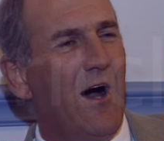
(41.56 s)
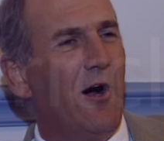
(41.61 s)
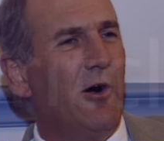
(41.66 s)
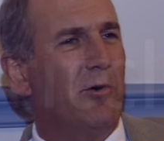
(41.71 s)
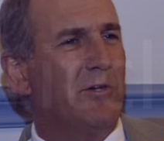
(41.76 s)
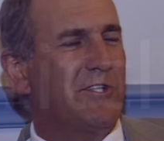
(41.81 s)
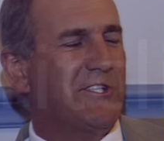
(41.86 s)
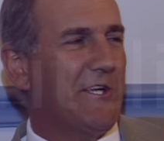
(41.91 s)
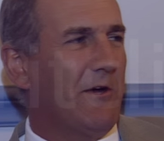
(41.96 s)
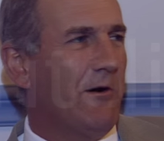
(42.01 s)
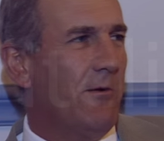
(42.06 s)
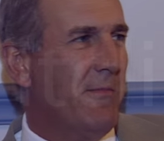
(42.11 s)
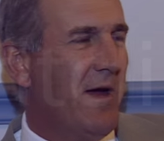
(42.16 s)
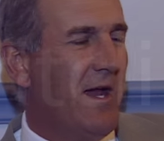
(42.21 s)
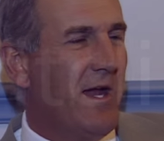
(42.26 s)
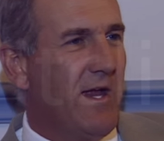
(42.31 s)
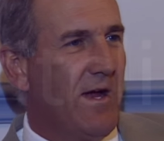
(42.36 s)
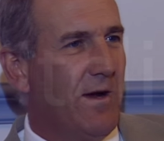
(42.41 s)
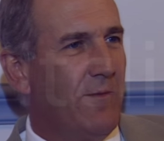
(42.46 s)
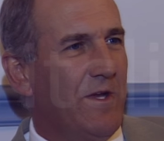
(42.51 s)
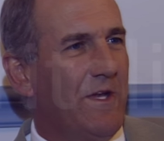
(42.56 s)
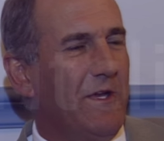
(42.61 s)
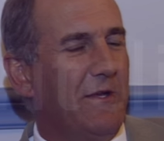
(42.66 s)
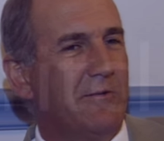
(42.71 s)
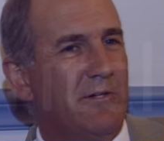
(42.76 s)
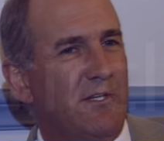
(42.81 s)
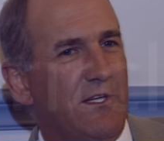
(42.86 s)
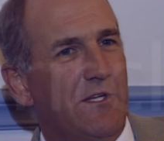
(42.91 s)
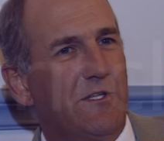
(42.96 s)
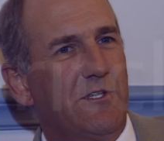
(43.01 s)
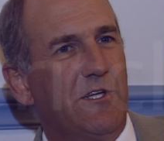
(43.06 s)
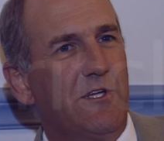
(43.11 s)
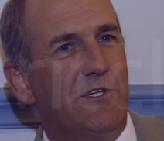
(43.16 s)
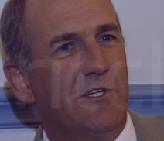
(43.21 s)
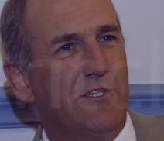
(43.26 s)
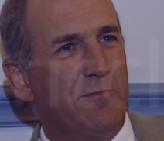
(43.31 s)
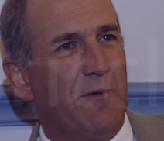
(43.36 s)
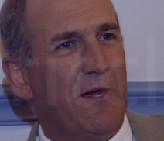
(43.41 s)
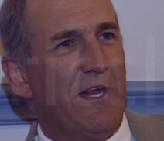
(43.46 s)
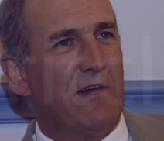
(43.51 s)
Oh, so many. I mean, he
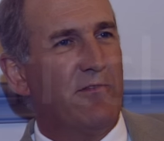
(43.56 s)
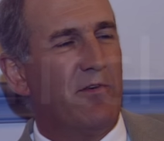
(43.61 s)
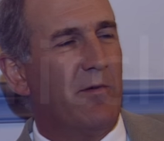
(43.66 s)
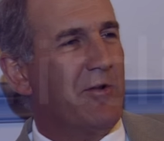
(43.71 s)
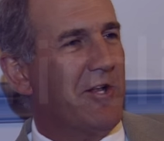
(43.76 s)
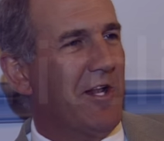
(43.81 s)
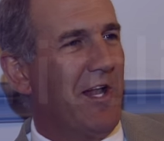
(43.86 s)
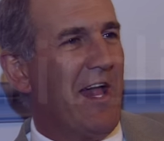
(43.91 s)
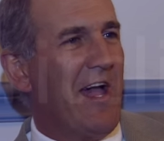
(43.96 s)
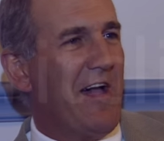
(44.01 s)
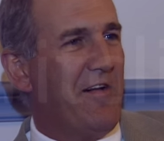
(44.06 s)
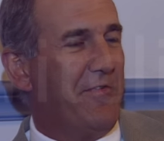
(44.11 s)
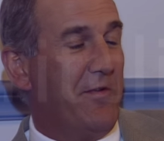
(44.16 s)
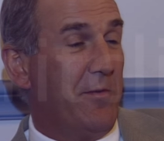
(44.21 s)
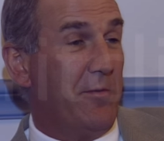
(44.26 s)
just made everybody laugh. He